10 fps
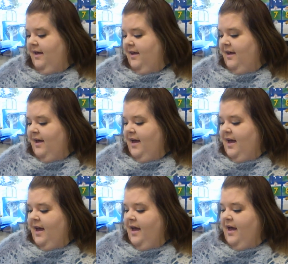
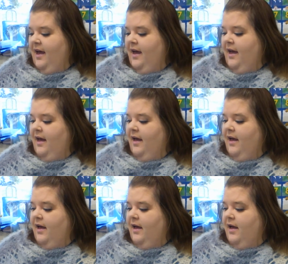
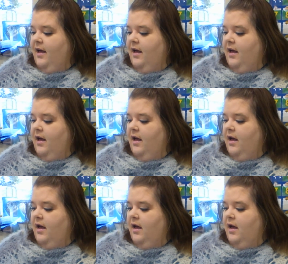
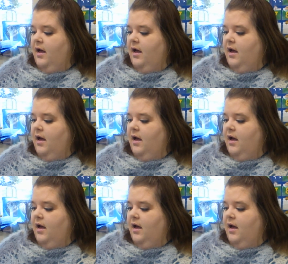Nothing is said.